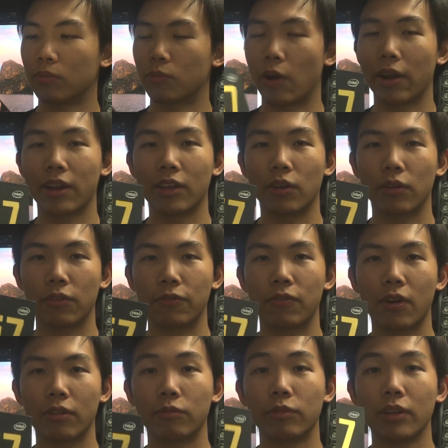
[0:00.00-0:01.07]
writing on the
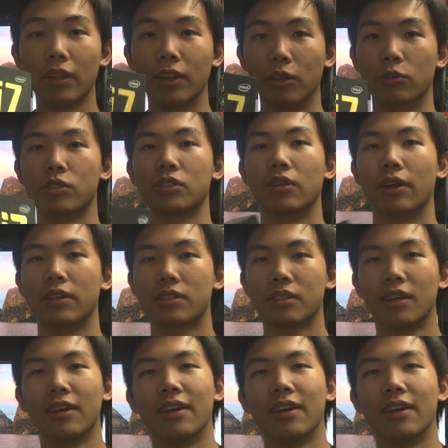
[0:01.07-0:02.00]
front really looks nice.